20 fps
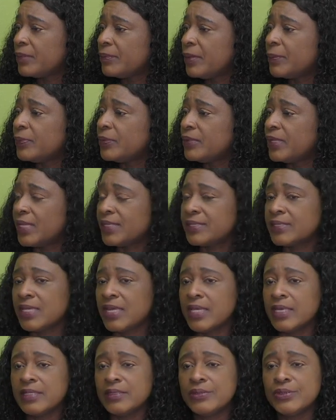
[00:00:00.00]
people that
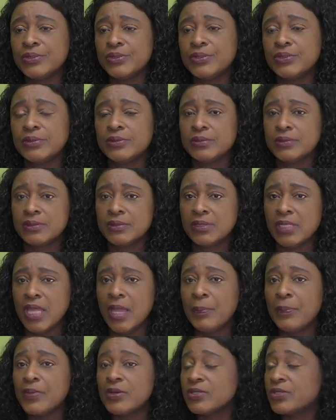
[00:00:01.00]

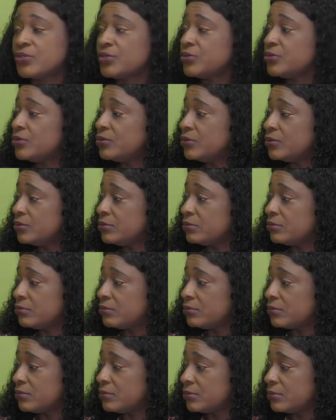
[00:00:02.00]
help us
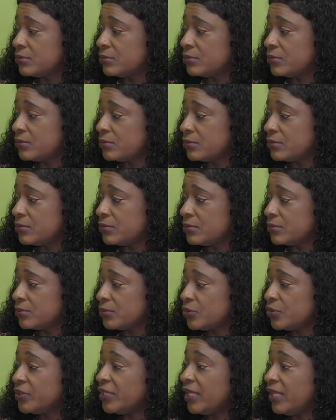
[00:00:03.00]

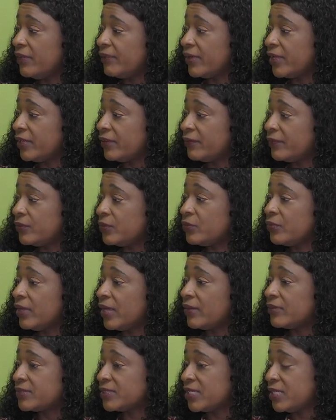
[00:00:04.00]
to deliver the food. We
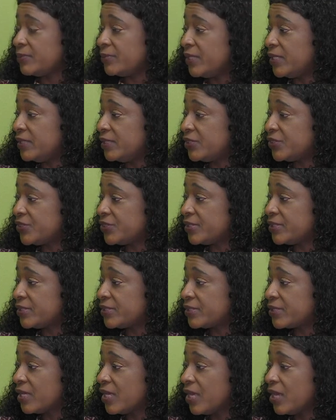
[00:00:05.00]
have Skip the
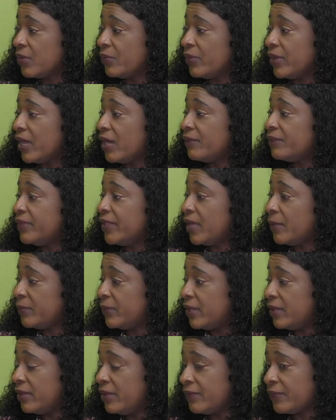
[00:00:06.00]
Dishes. We have Deb
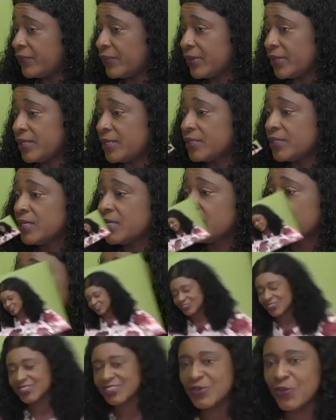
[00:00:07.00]
Delivery.
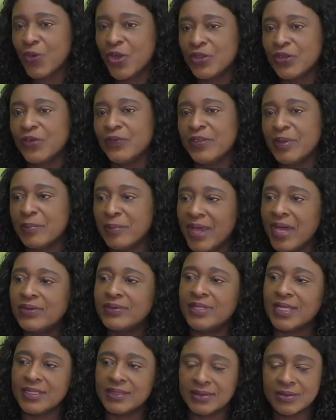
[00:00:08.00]
Just the word of the
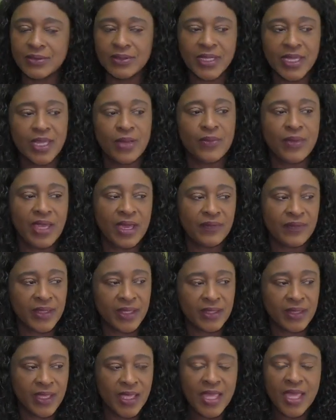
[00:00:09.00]
mouth that we have
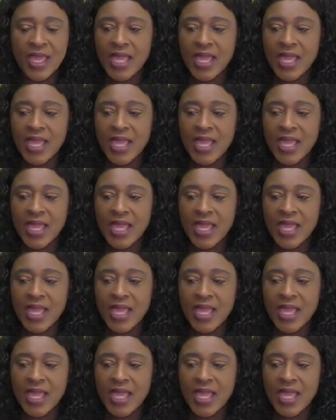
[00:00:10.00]
an